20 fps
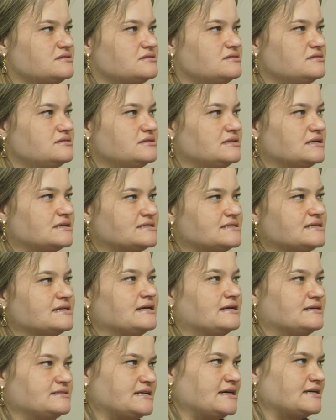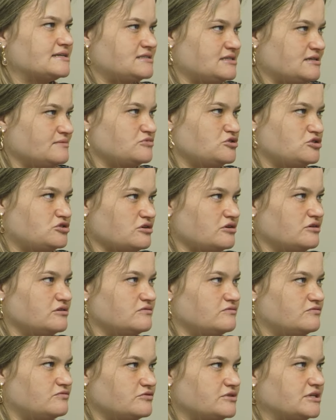there's the exact same
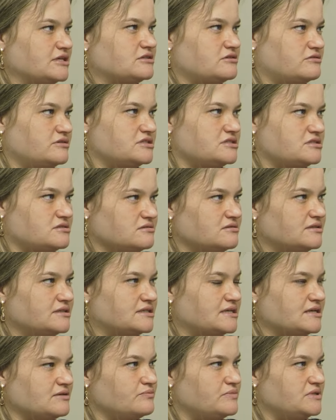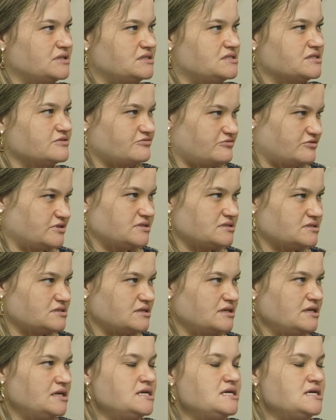stone for that crystal. It can be different.